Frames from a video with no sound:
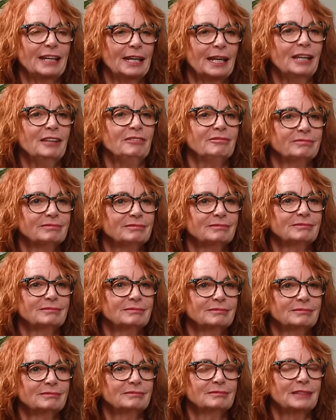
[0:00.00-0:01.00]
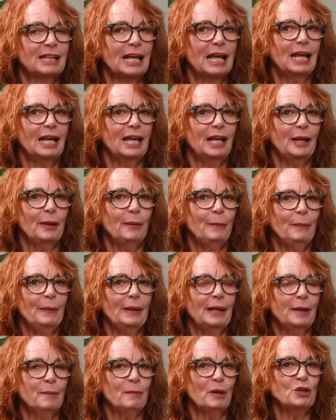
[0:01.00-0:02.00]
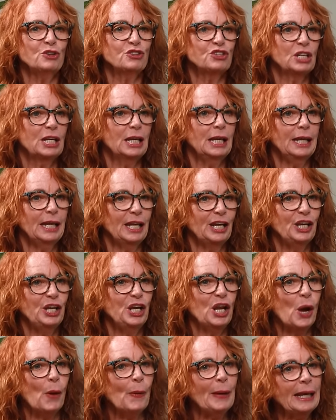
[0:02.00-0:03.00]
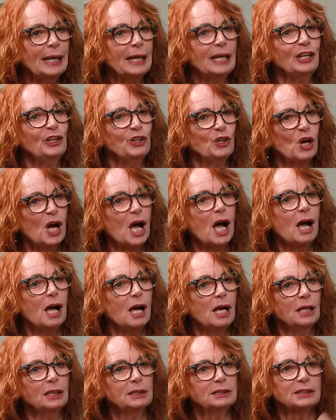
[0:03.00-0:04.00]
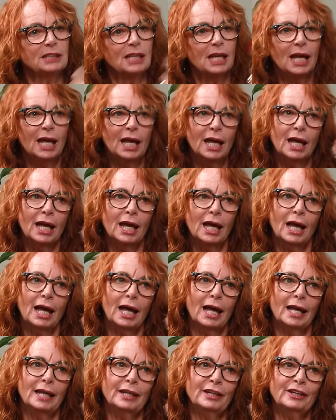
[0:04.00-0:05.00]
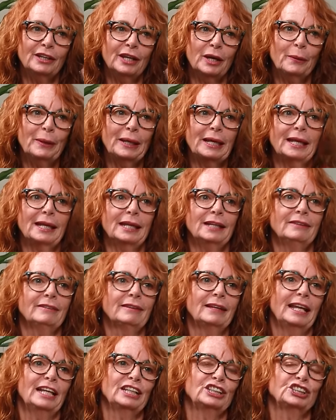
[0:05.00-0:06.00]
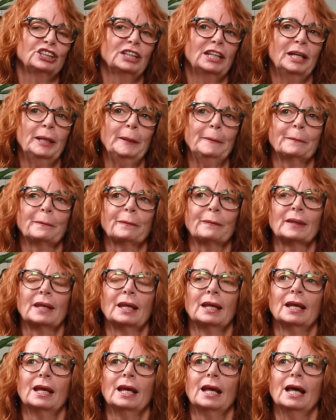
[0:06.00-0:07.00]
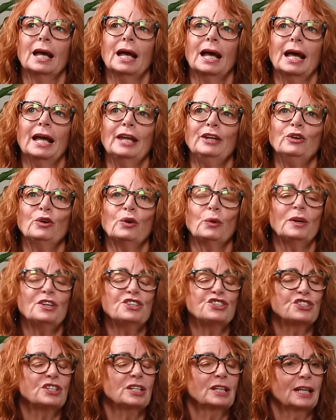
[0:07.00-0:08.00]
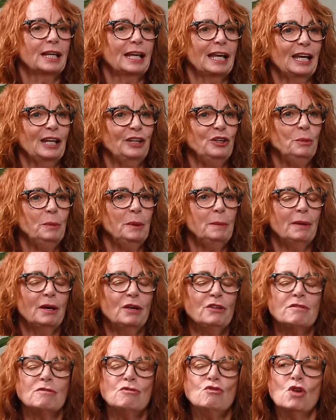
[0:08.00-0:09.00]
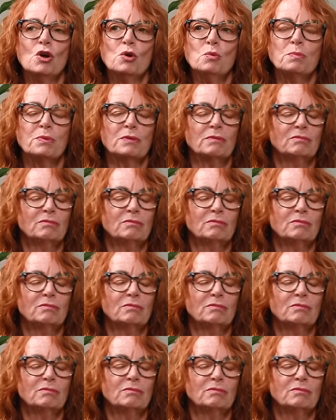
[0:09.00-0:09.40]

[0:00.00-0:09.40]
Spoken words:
it emotionally and knowing it in your heart and knowing it intellectually. And your question, can you be both? Nope.